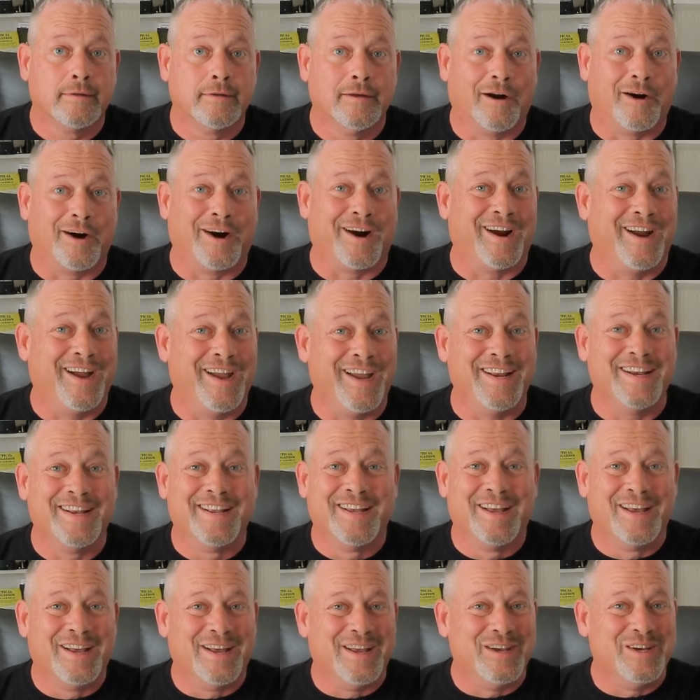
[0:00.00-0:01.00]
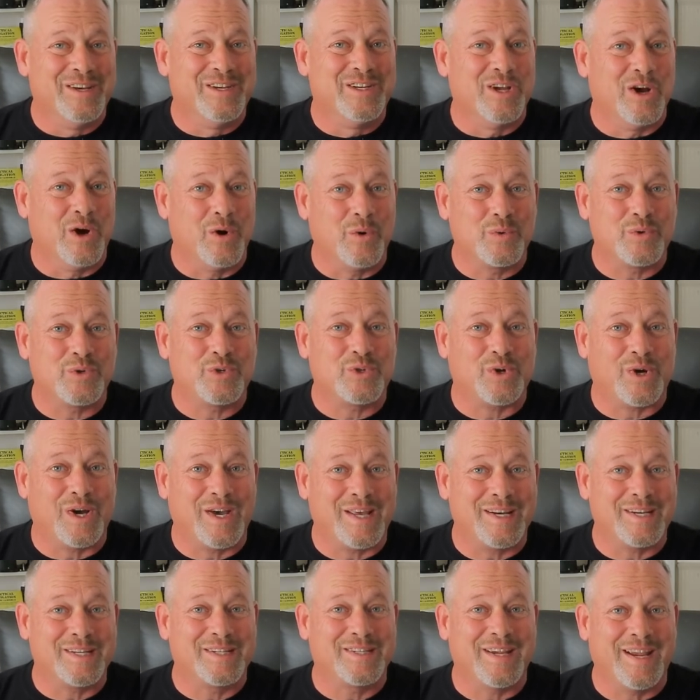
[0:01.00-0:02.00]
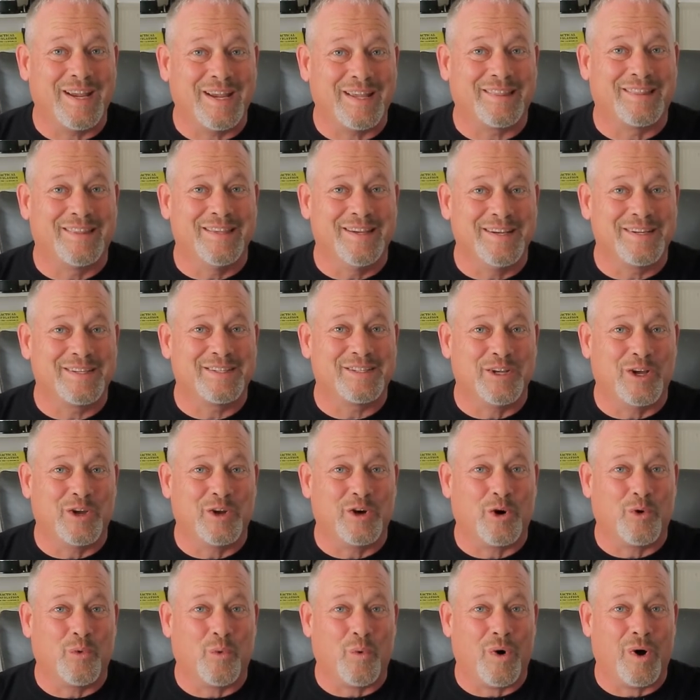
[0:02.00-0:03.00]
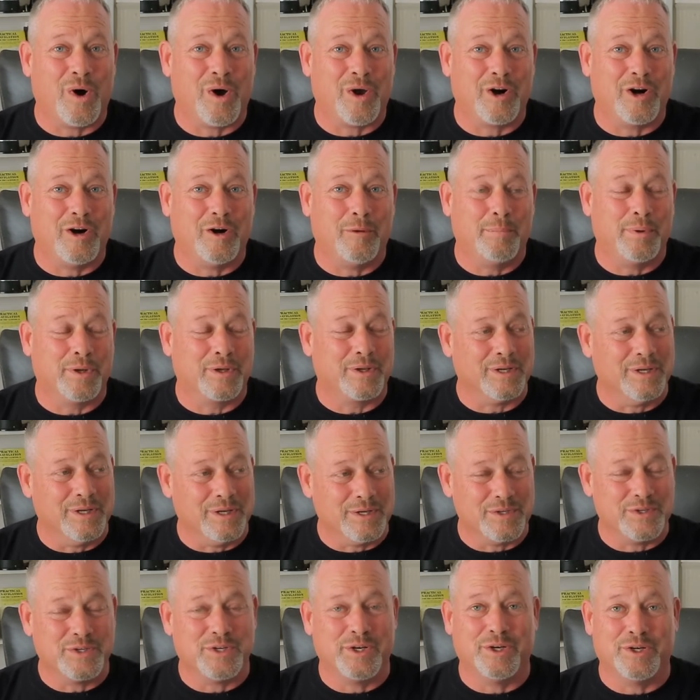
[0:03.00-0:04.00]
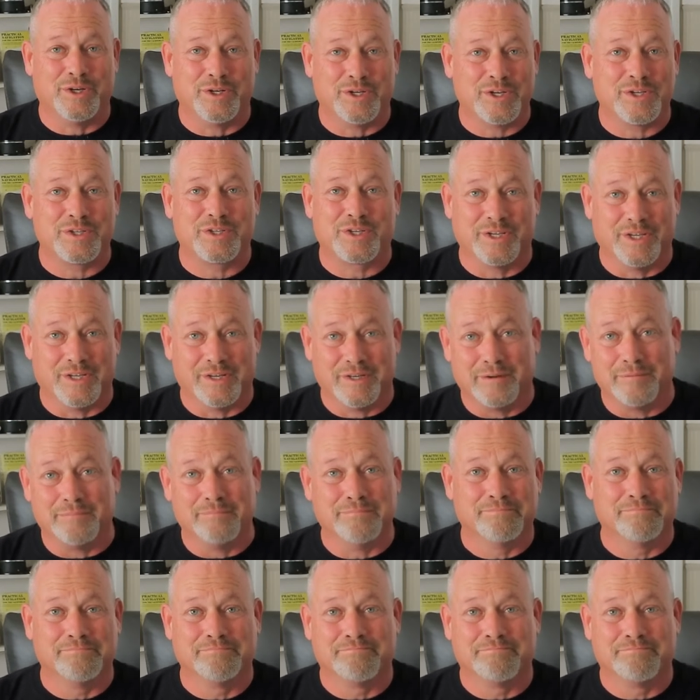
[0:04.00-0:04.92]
All right, don't try to take this underwater because you're just gonna